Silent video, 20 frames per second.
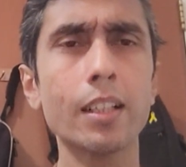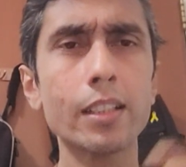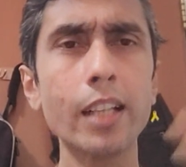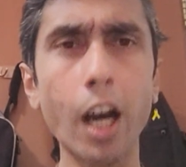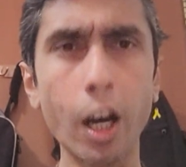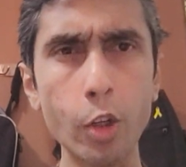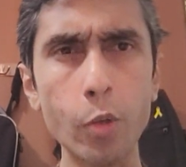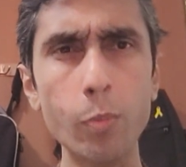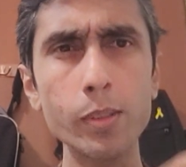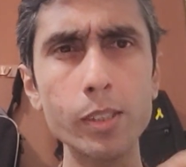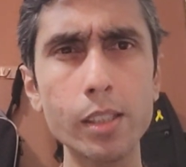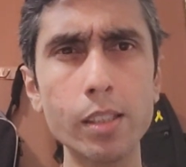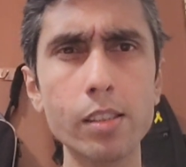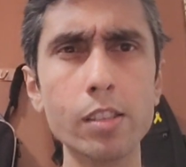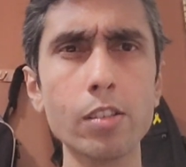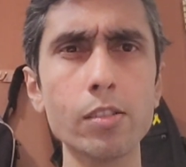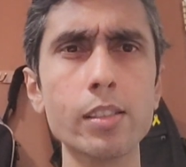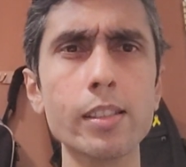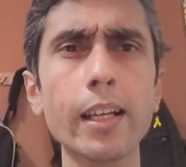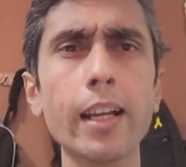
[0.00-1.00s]
The arguments are
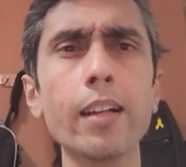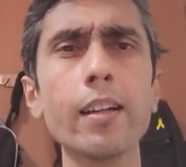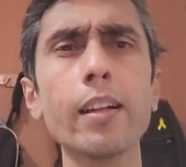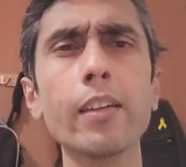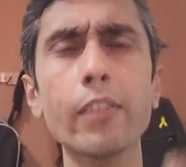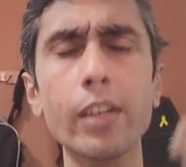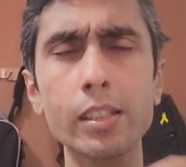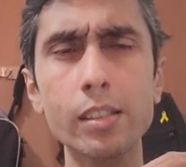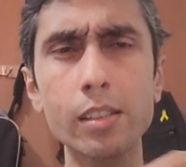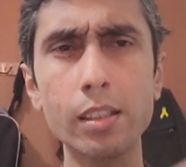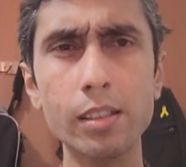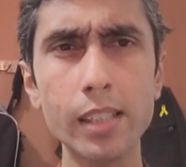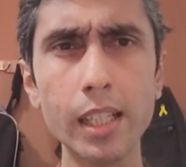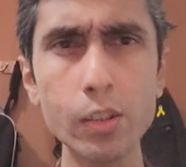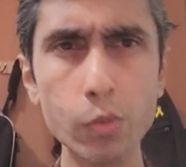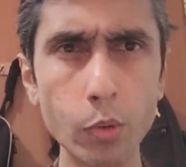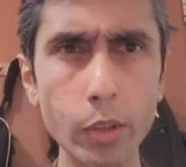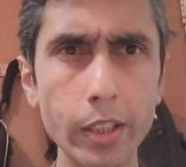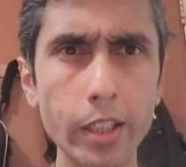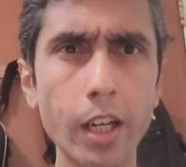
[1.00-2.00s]
still standing. They're
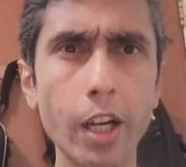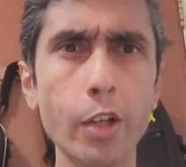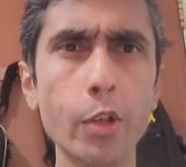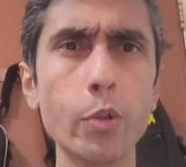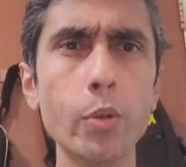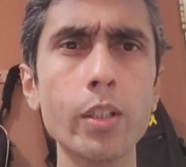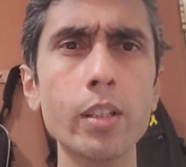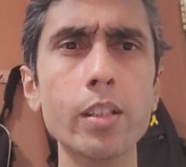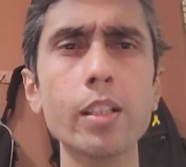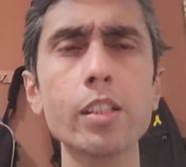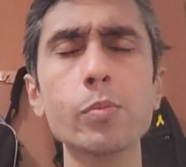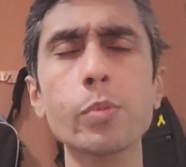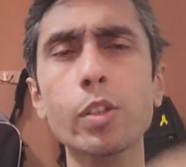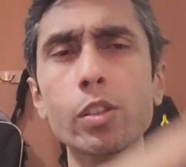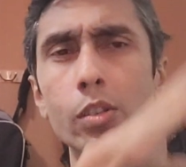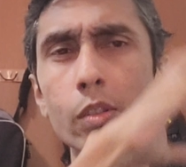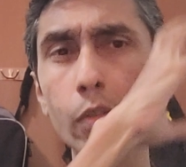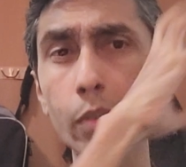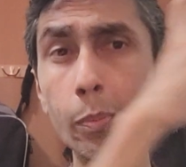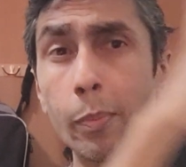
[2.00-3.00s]
successfully arguing this
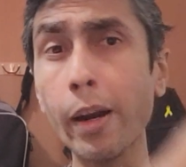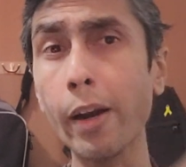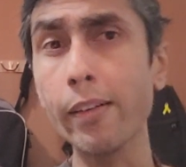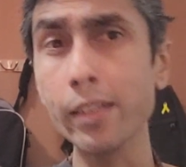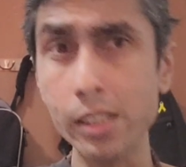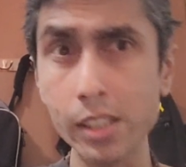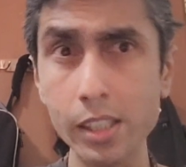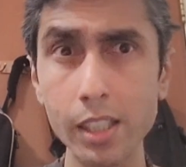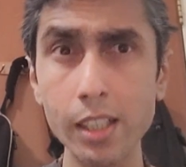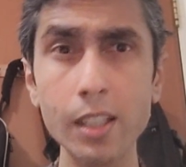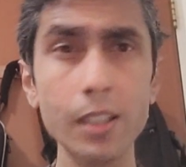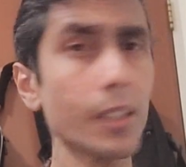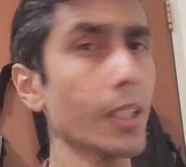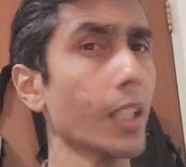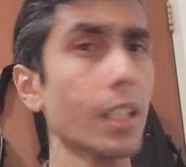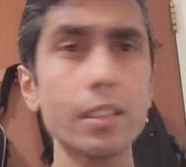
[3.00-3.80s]
because of the merits here.